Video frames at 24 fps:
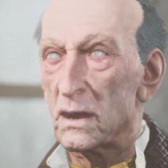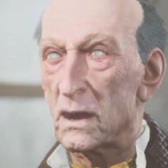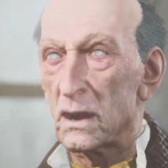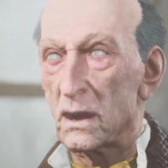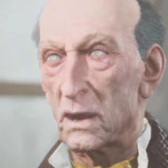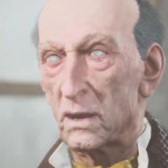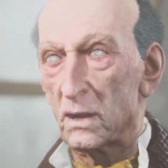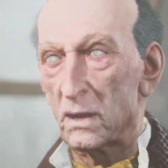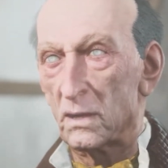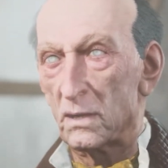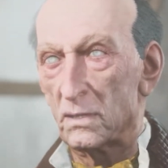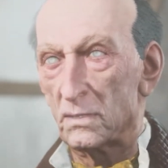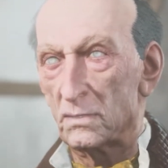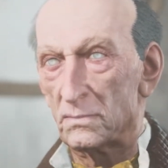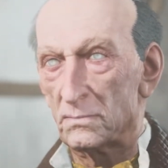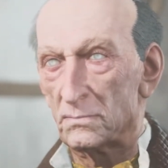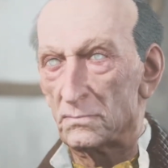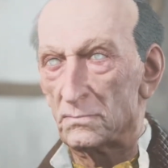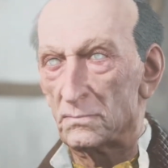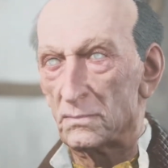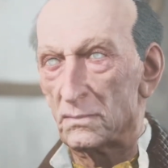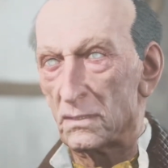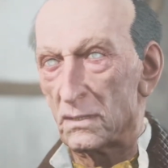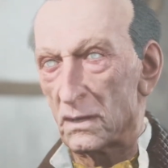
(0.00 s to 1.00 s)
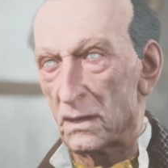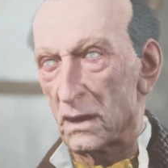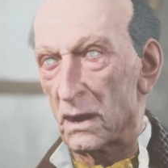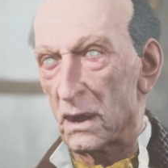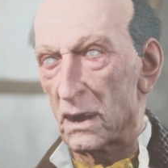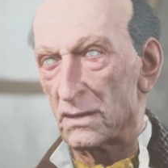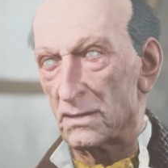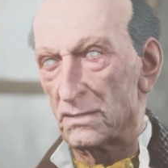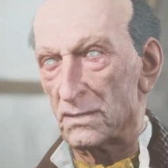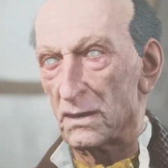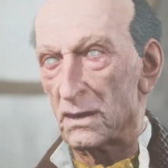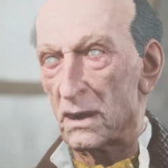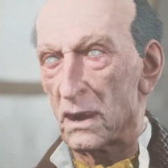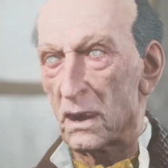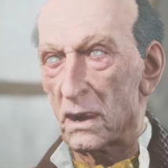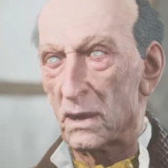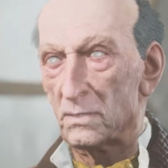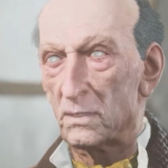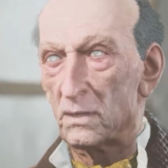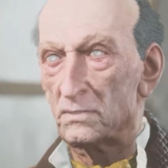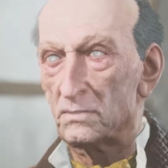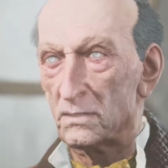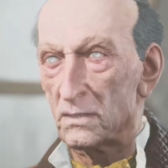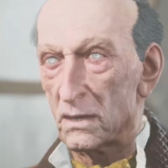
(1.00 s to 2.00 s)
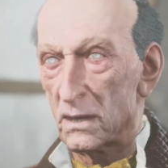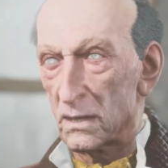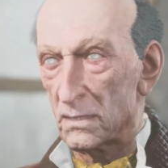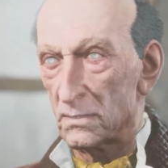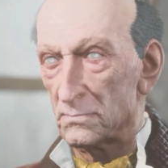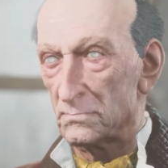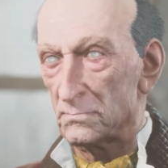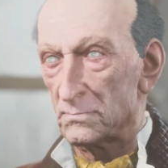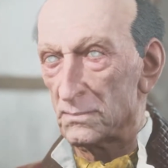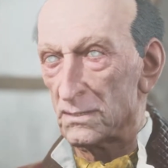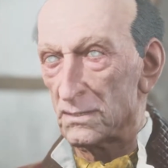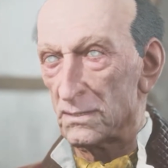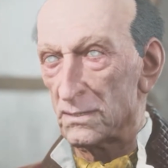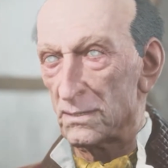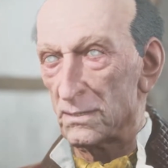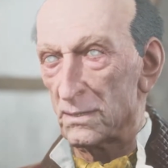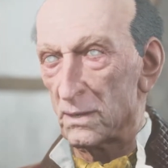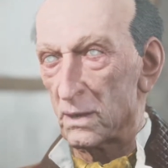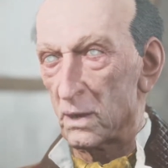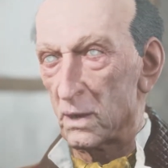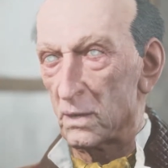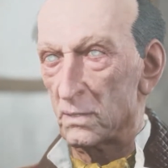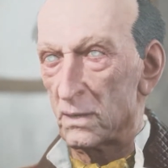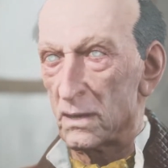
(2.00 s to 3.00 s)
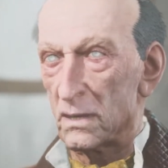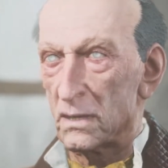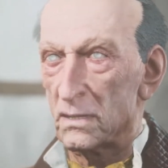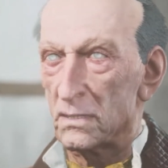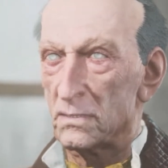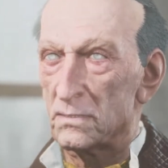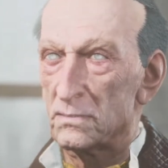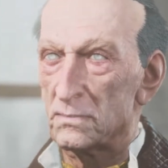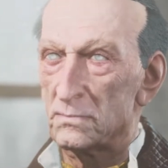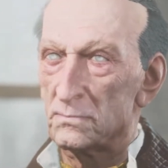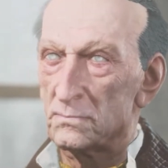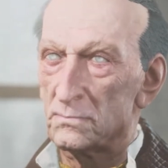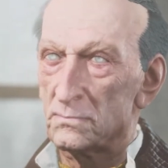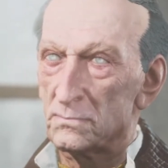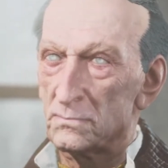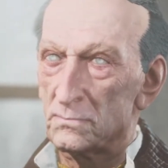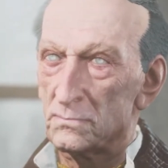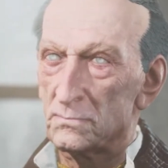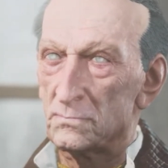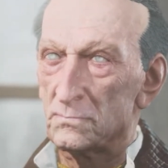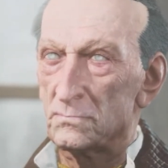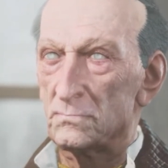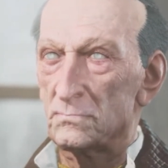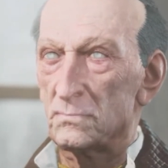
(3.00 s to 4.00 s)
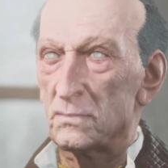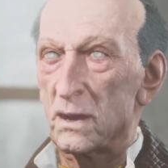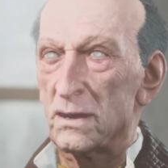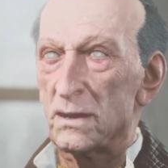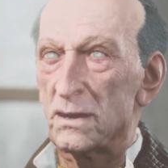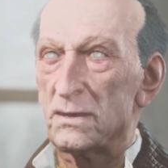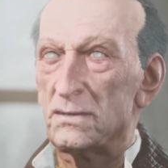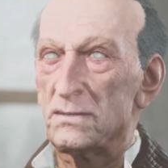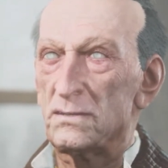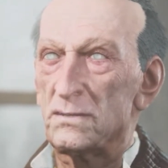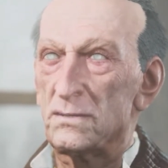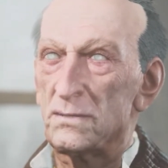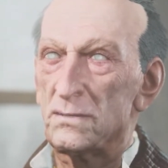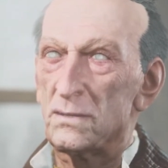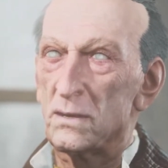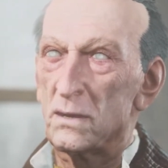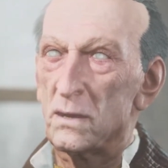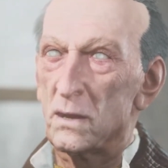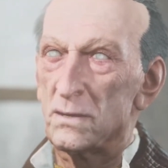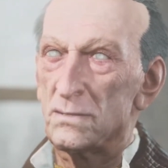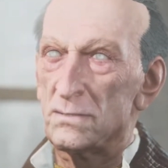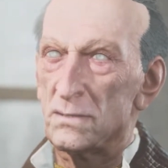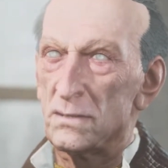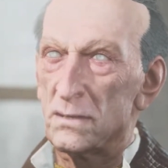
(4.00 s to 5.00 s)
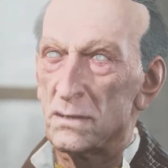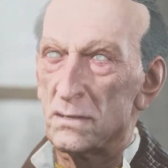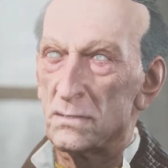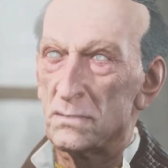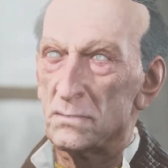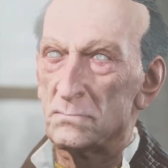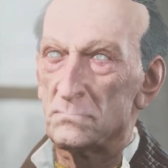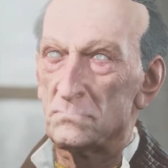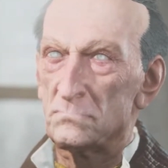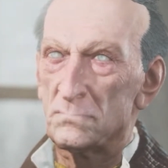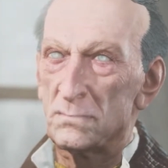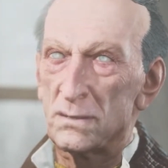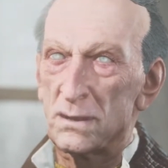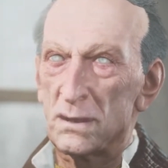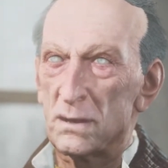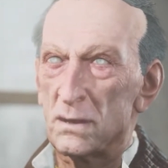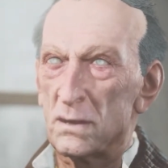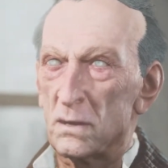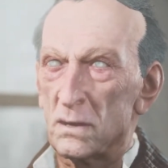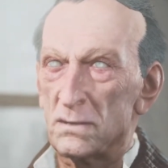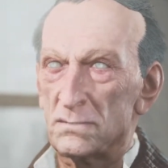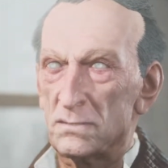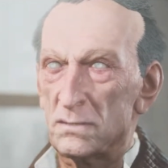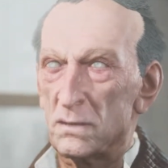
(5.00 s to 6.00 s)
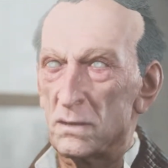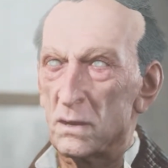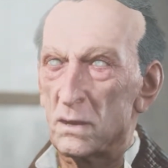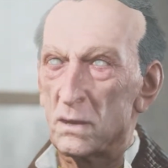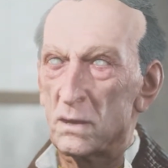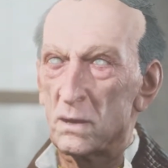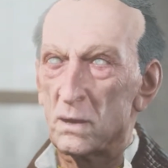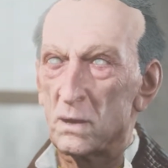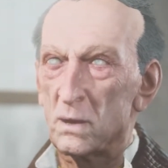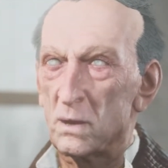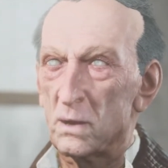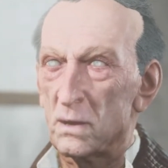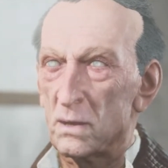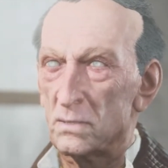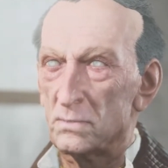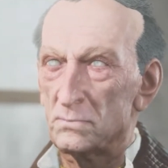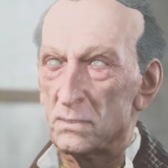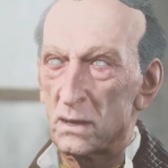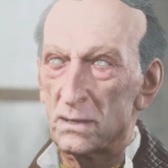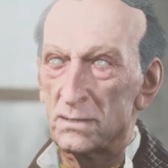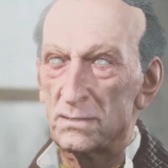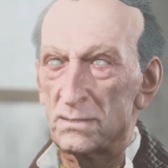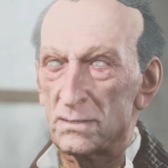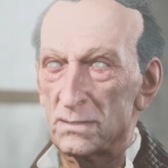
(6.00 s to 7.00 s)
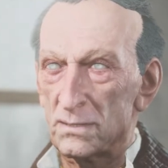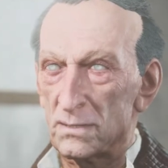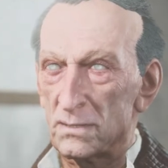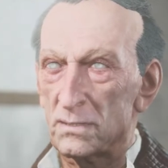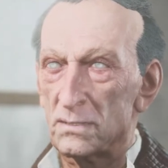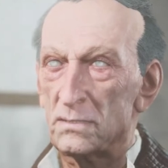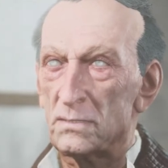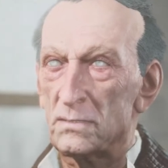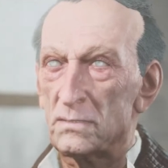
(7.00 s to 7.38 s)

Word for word: Now, hmm. I have a job needs doing, but it needs to stay between the two of us.